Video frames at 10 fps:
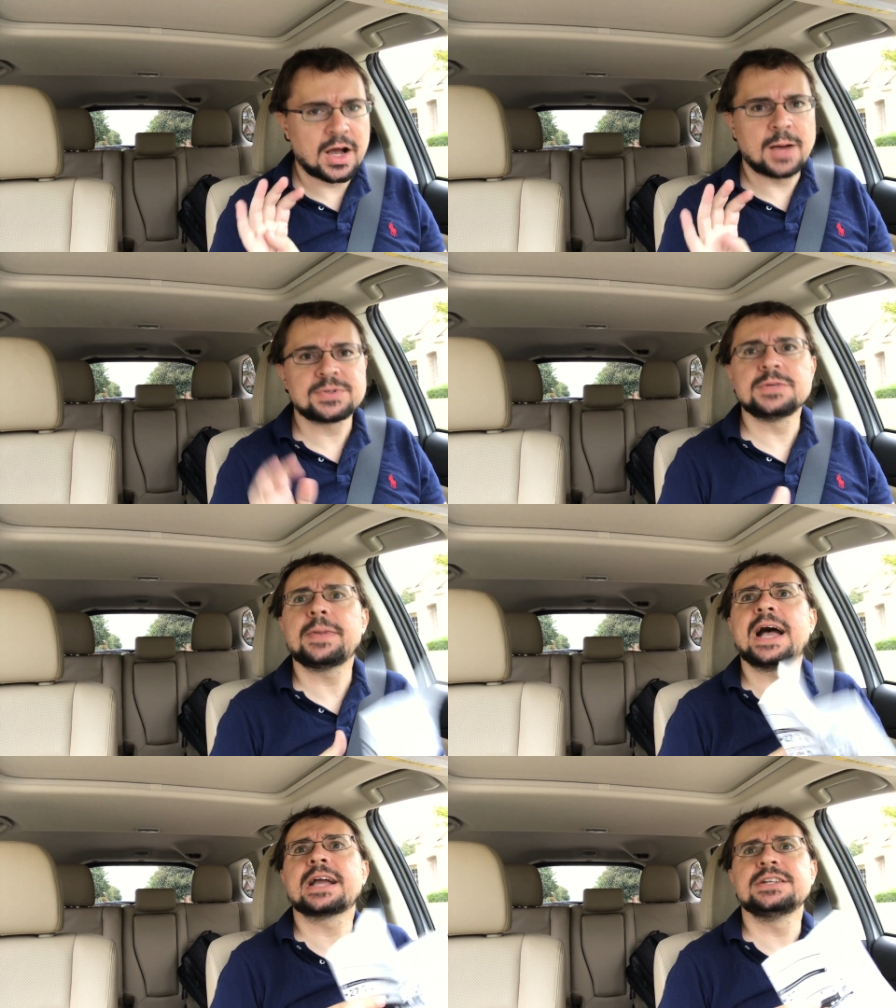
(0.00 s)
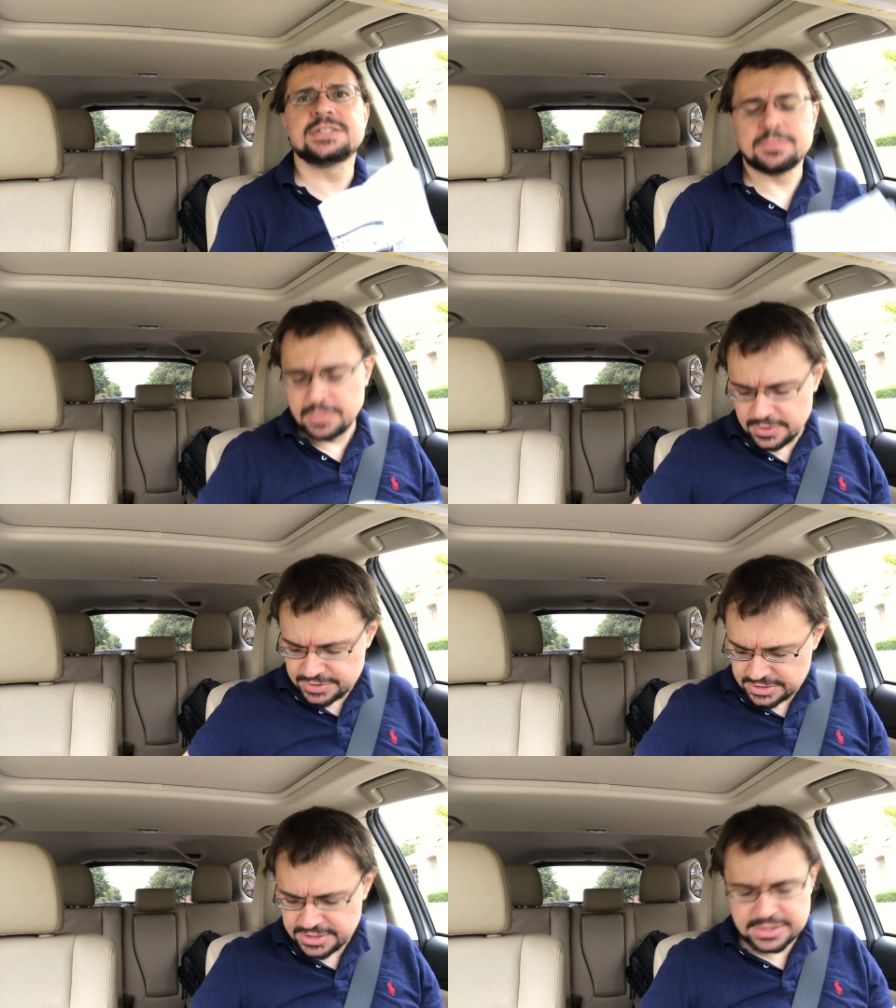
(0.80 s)
option package that
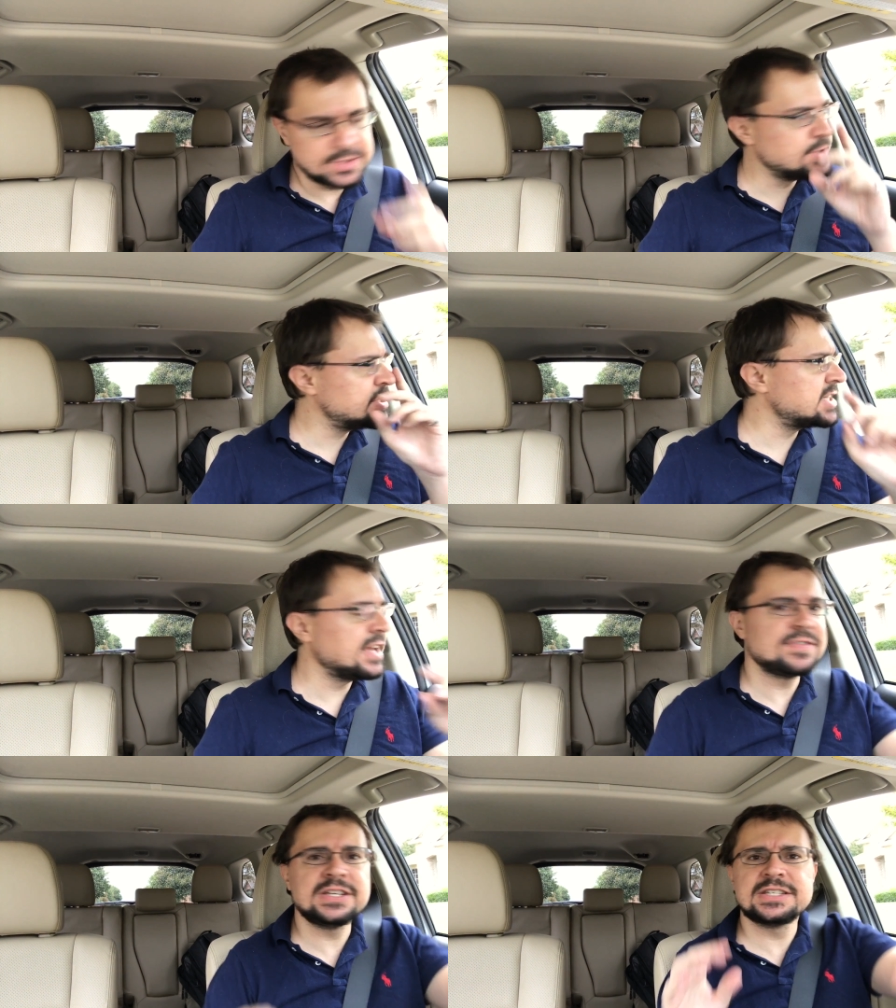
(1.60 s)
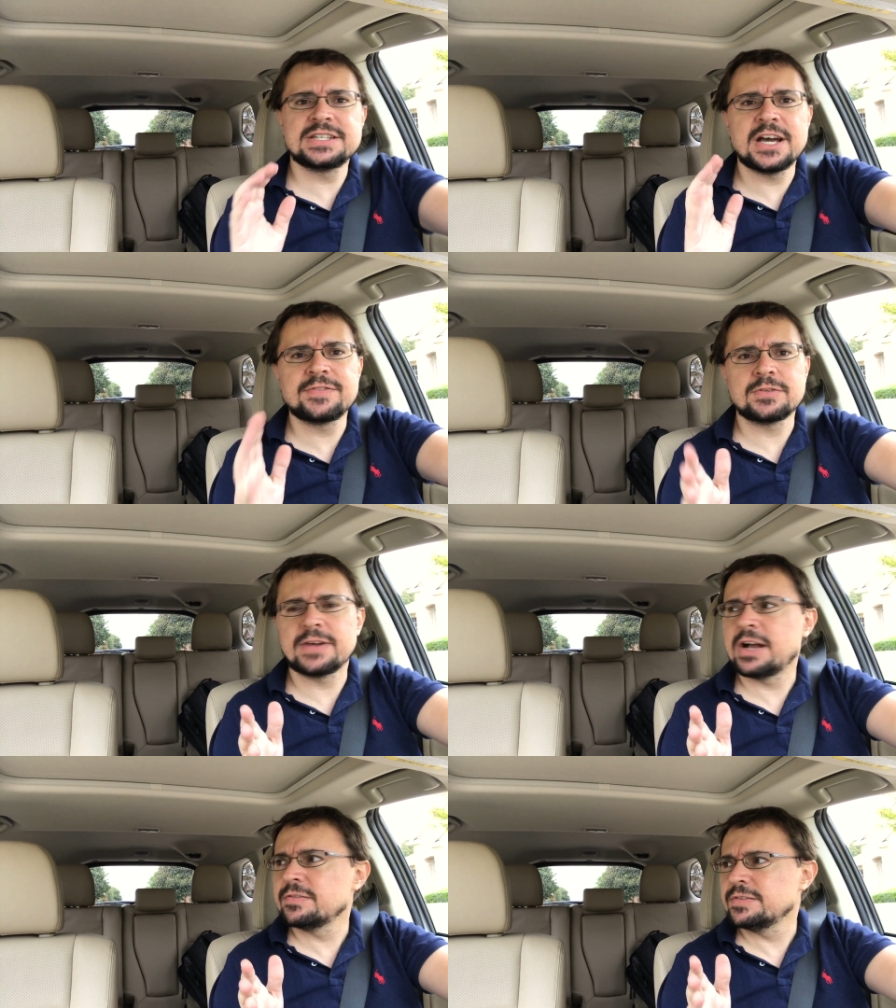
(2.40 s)
mostly includes safety stuff and a
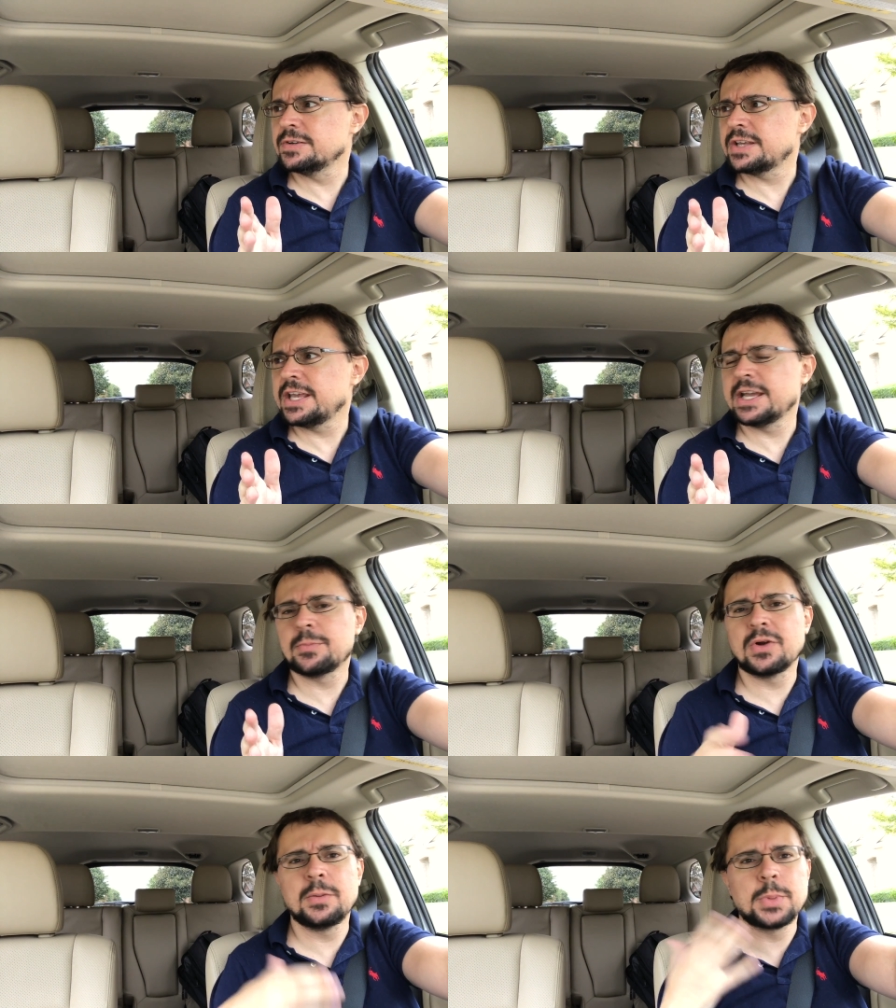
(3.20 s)
round view camera,